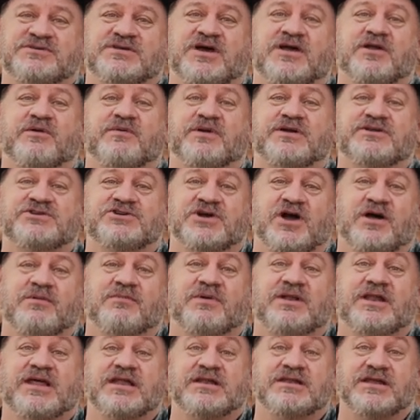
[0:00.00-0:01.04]
Stuttering John
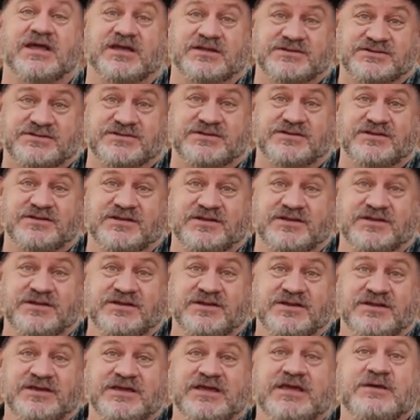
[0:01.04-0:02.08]
Melendez.
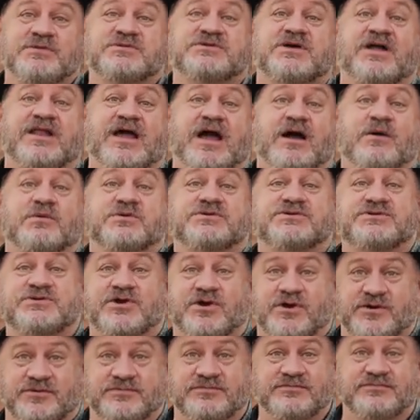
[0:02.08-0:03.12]
He was on Howard
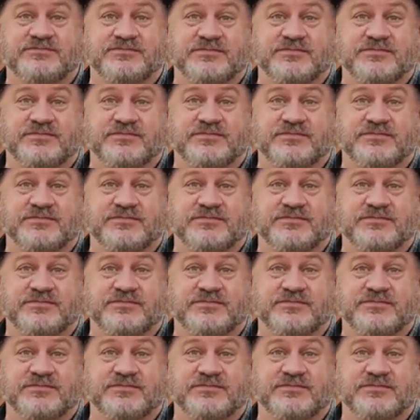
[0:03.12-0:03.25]
Stern.